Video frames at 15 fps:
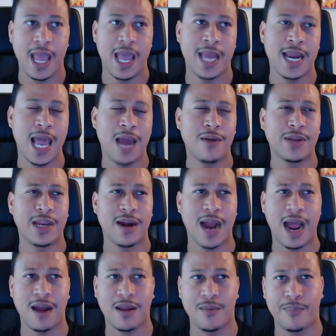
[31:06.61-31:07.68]
And I don't care
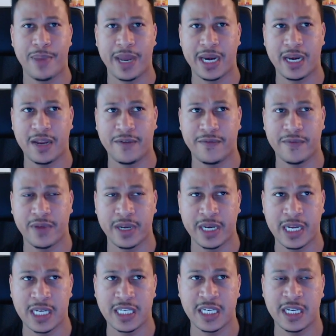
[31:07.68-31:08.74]
how competitive a
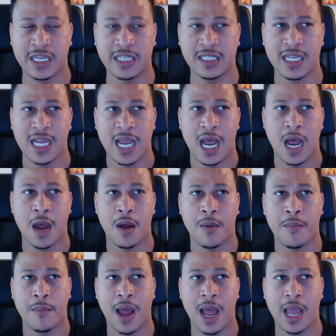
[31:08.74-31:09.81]
niche is. I
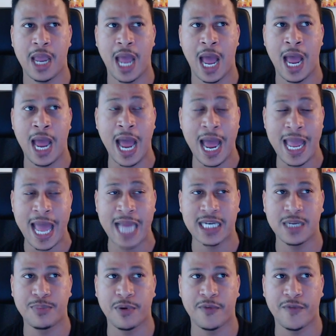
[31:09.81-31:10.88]

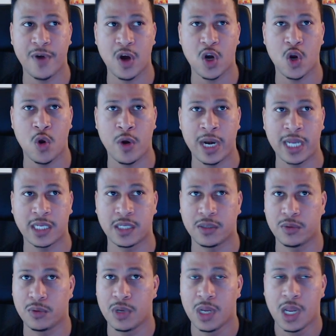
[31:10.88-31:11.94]
actually prefer going
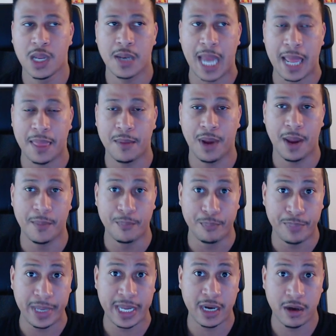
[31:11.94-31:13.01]
into like a
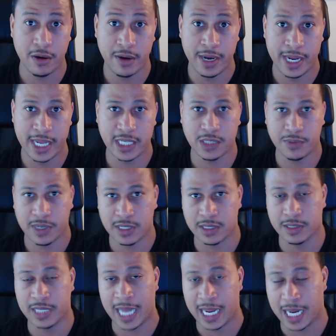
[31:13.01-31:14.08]
bigger niche where
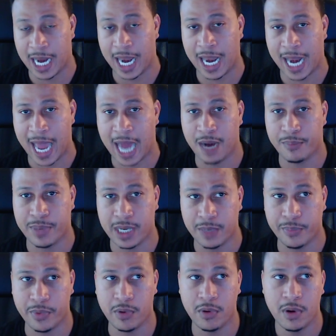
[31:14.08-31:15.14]
there's like a lot of
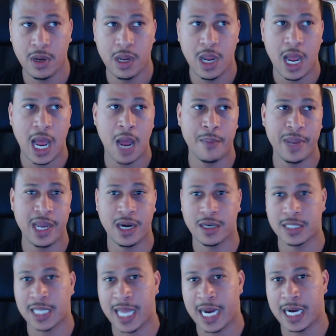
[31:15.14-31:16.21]
people, and
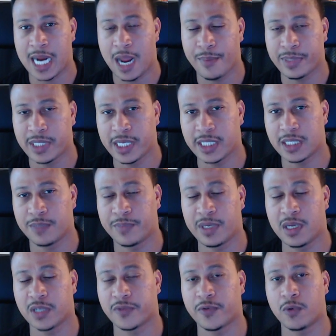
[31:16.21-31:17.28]
there's a lot of competition,
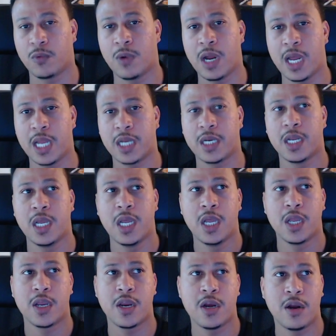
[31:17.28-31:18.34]
because for one,
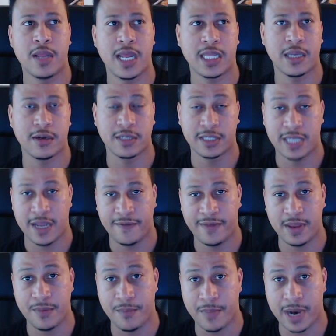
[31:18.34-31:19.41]
you know that there's
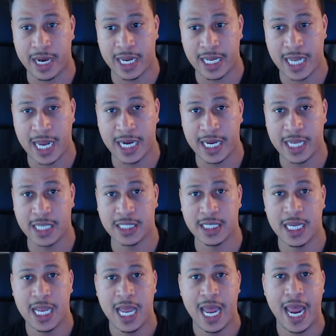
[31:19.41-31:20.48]
definitely money in that niche,
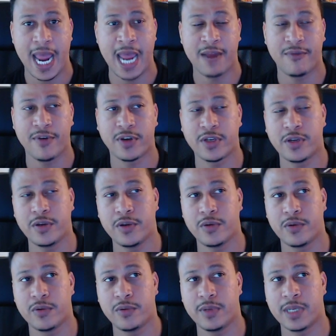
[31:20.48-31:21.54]
and for
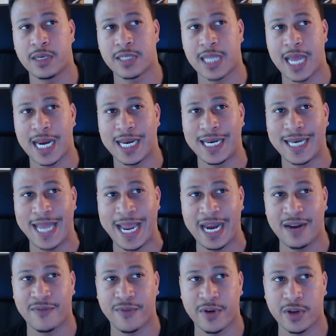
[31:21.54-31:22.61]
two, there's a lot of
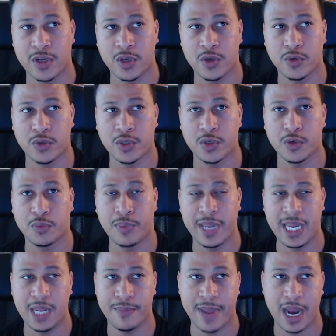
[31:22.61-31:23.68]
data for you to
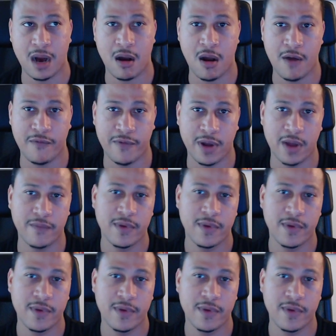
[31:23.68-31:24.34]
piggyback off of.